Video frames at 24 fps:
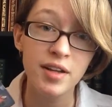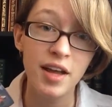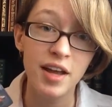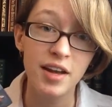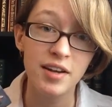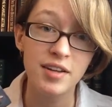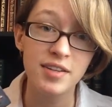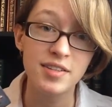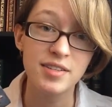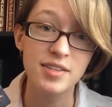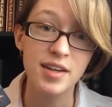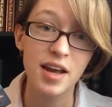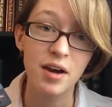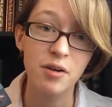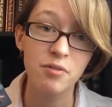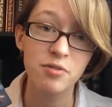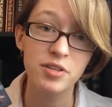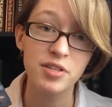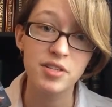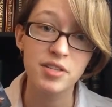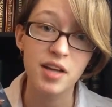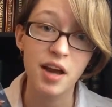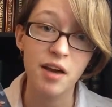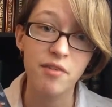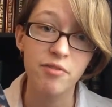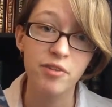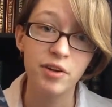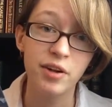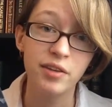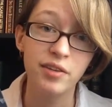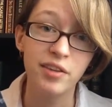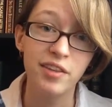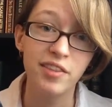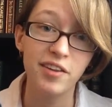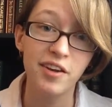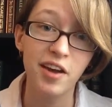and is now
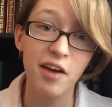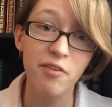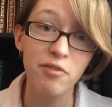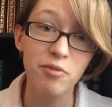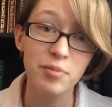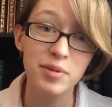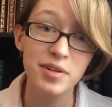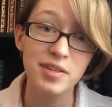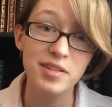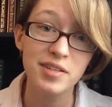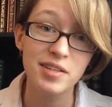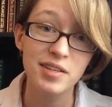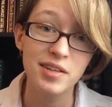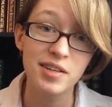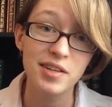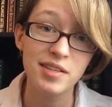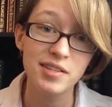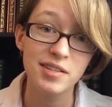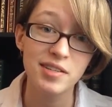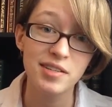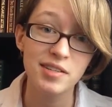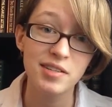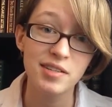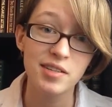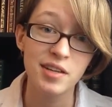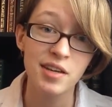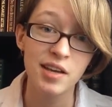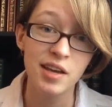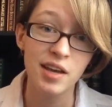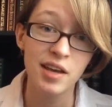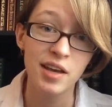discovering that the government isn't,